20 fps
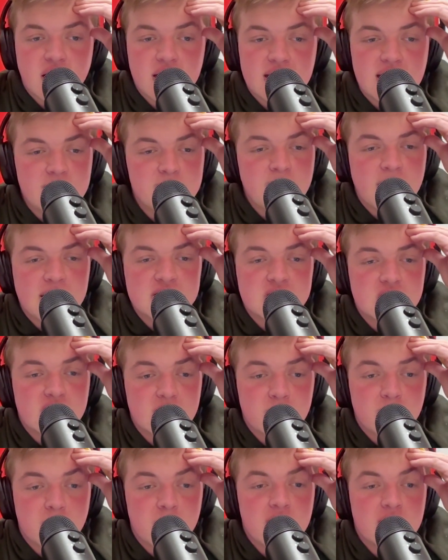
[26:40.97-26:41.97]
I keep
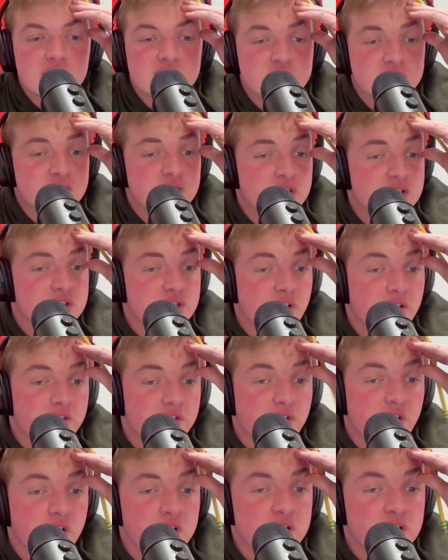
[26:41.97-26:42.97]
mentioning it, but it's just a
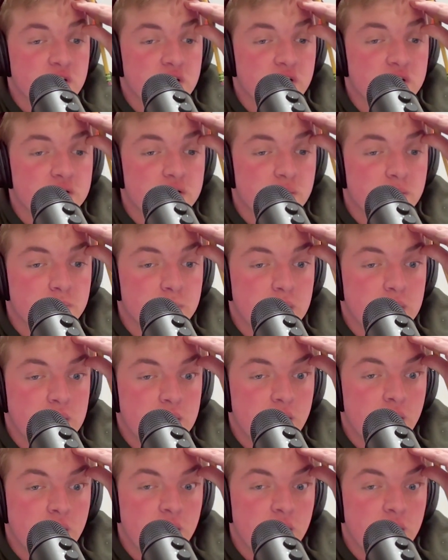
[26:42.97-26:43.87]
fun year to be